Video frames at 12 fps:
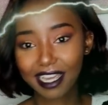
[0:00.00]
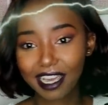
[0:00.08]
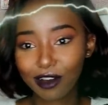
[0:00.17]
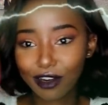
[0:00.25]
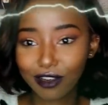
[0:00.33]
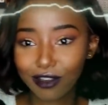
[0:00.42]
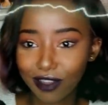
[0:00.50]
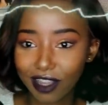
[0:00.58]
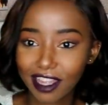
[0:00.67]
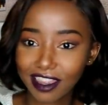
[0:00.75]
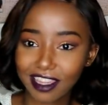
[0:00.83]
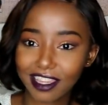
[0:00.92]
Hey, how do you do
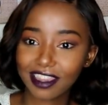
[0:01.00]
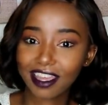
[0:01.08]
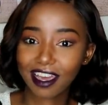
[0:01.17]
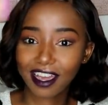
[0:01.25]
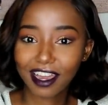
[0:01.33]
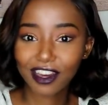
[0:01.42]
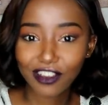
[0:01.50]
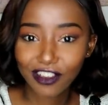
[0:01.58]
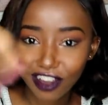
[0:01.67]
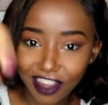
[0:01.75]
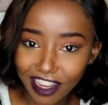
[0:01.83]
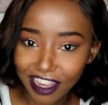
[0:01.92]
that? Can you
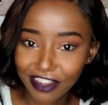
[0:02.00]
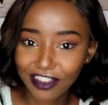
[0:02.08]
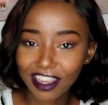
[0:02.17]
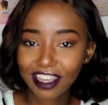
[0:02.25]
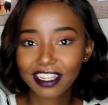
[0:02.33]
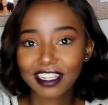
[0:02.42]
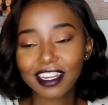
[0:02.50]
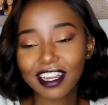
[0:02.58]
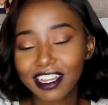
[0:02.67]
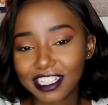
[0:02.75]
hear it?